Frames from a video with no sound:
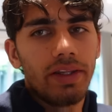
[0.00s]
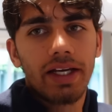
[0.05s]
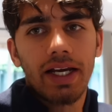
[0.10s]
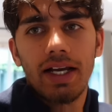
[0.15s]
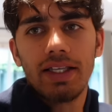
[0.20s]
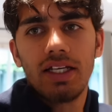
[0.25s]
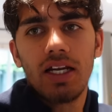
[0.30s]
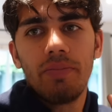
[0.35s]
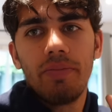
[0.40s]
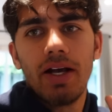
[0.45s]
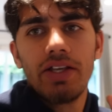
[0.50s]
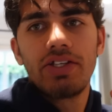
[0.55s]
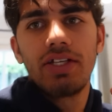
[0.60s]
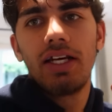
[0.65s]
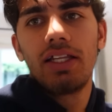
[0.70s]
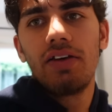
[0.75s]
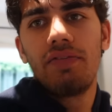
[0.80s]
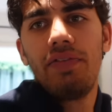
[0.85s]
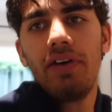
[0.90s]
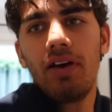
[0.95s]
thing I didn't mention
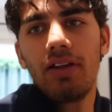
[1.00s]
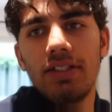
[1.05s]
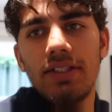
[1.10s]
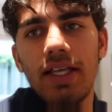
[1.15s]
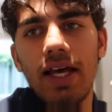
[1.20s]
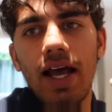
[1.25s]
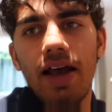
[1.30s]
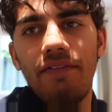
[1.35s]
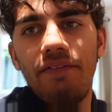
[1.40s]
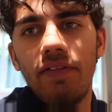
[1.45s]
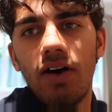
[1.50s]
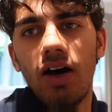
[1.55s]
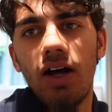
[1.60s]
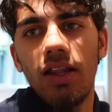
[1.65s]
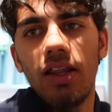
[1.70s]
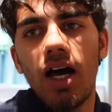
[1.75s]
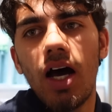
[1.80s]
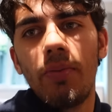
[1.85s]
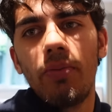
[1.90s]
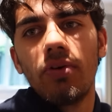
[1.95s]
at the field is that I felt a
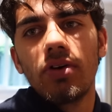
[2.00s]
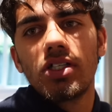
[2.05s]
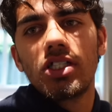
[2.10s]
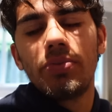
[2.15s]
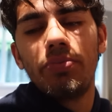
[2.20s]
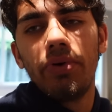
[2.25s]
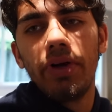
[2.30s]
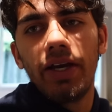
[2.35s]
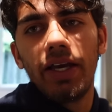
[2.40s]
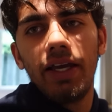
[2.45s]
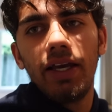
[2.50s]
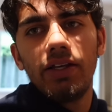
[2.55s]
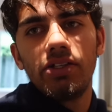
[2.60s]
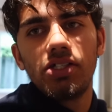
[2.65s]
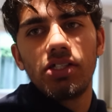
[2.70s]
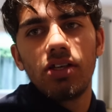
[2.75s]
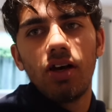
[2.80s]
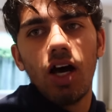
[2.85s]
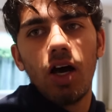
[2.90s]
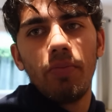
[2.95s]
lot more springy and
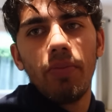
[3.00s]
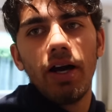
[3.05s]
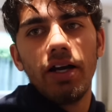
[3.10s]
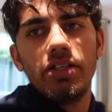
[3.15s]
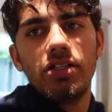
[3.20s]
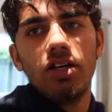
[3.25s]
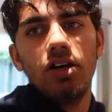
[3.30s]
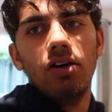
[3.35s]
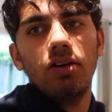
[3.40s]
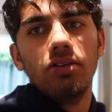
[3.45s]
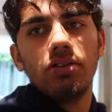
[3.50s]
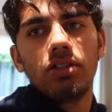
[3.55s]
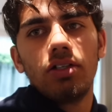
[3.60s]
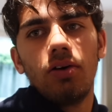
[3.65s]
just on my toes.